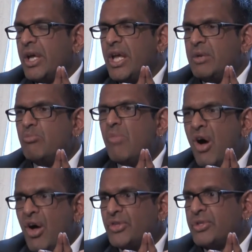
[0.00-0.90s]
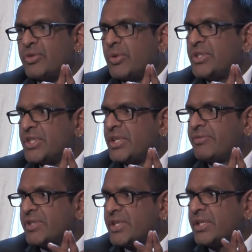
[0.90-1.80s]
in March of
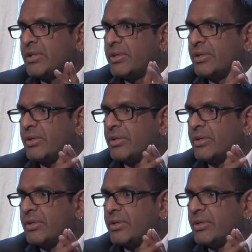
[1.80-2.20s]
2017